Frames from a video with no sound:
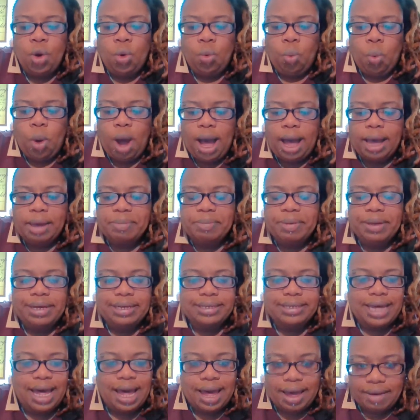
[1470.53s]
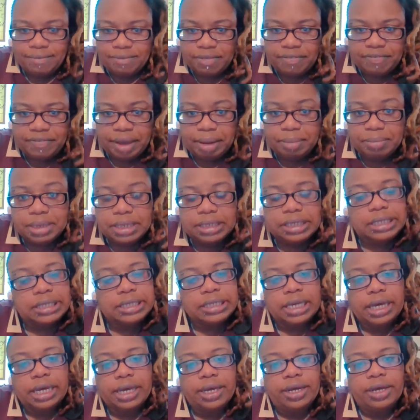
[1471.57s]
Why? Because I have a family to
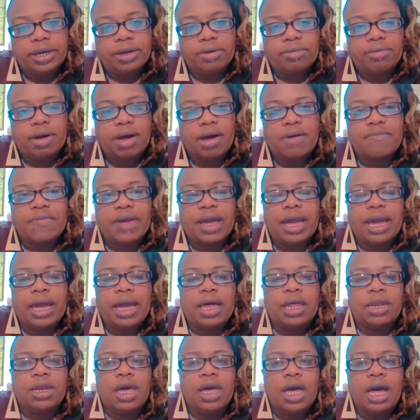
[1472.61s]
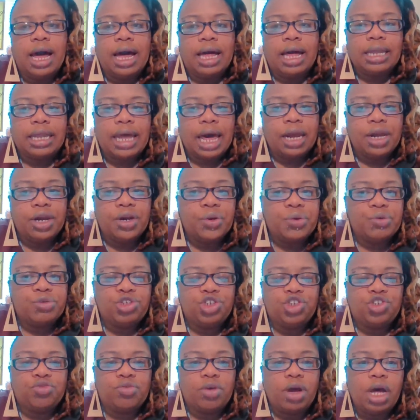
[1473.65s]
take care of, and a lot of
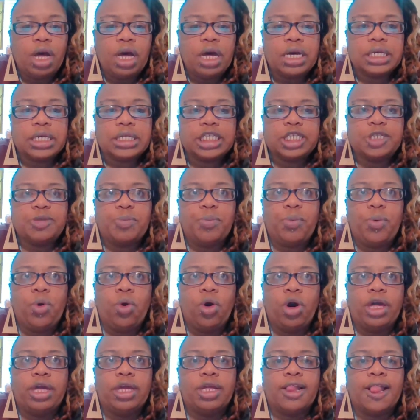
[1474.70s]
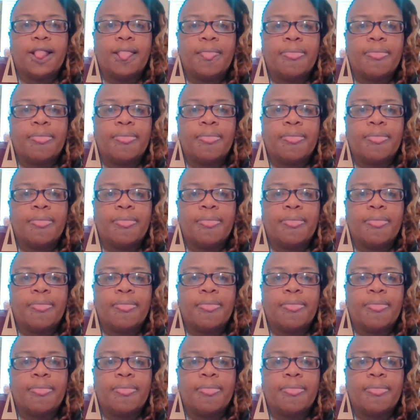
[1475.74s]
those drugs put